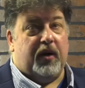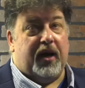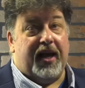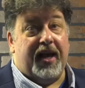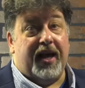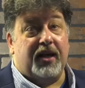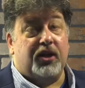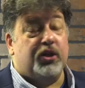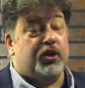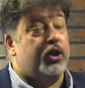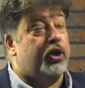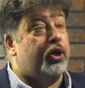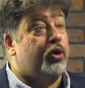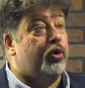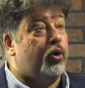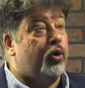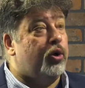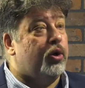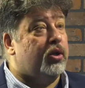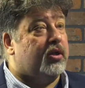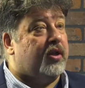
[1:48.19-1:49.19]
I actually
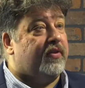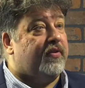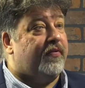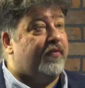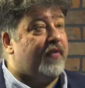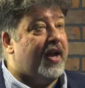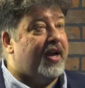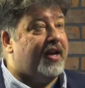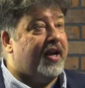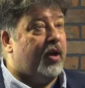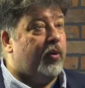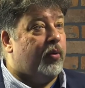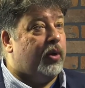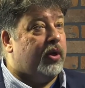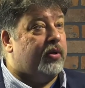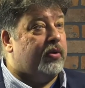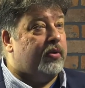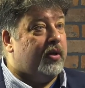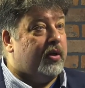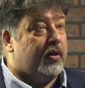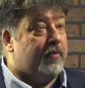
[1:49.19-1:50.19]
Googled it to find out what a
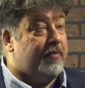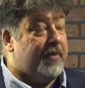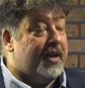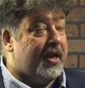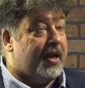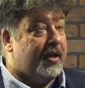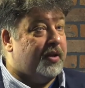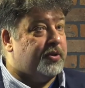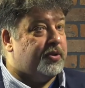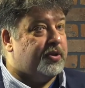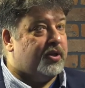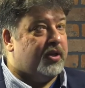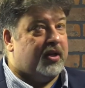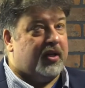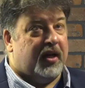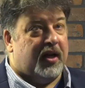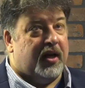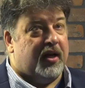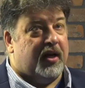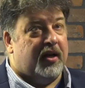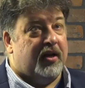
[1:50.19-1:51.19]
"d" means,
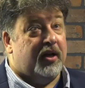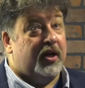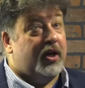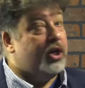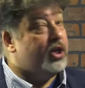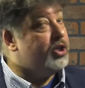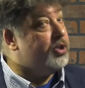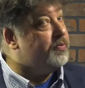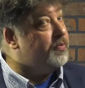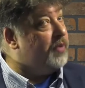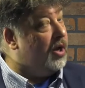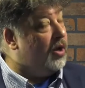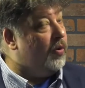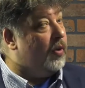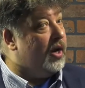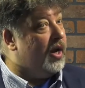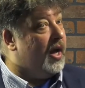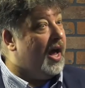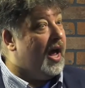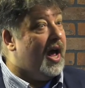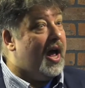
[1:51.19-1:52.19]
and spell
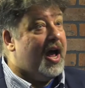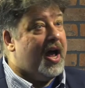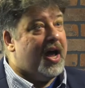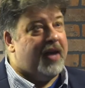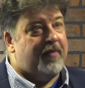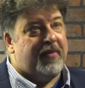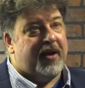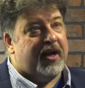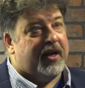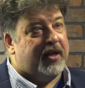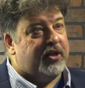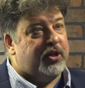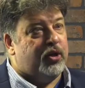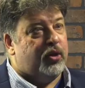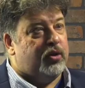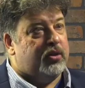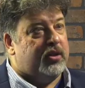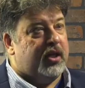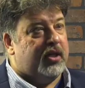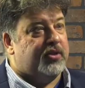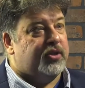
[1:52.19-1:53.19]
with an I back in the
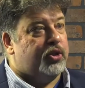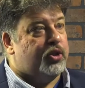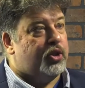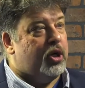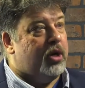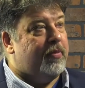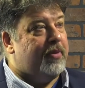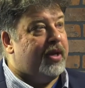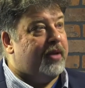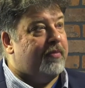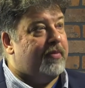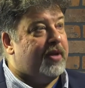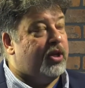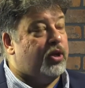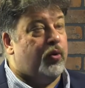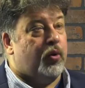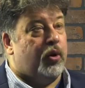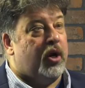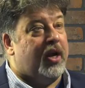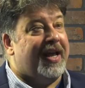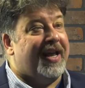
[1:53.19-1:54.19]
old days of Germany, it meant
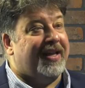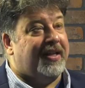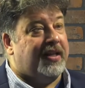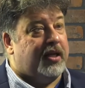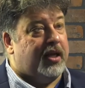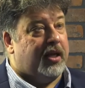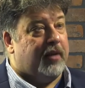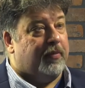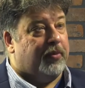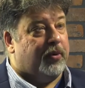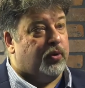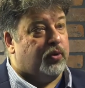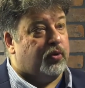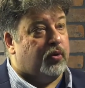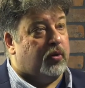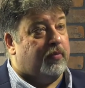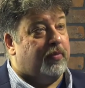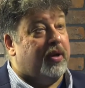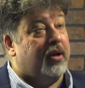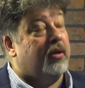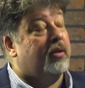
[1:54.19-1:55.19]
you were an innkeeper. So
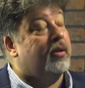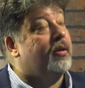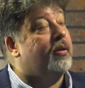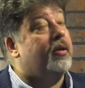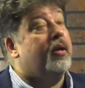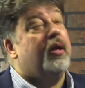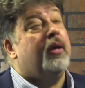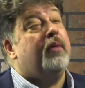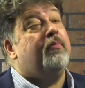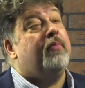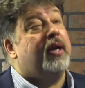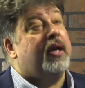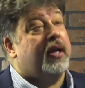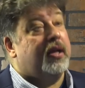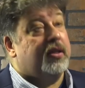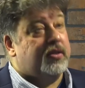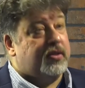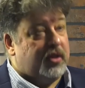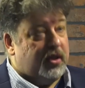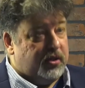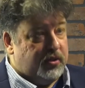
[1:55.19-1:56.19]
apparently my
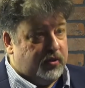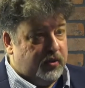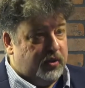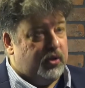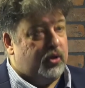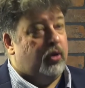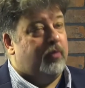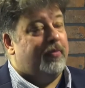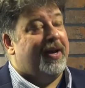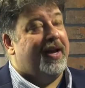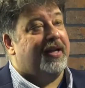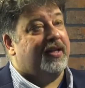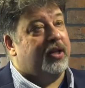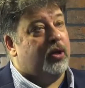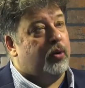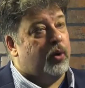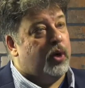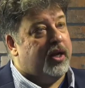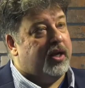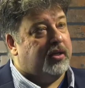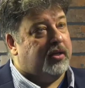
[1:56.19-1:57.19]
ancestries go back, they
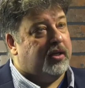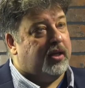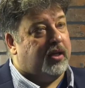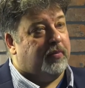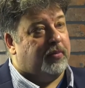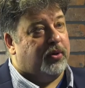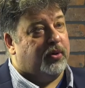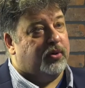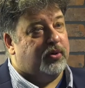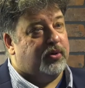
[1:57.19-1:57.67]
were innkeepers.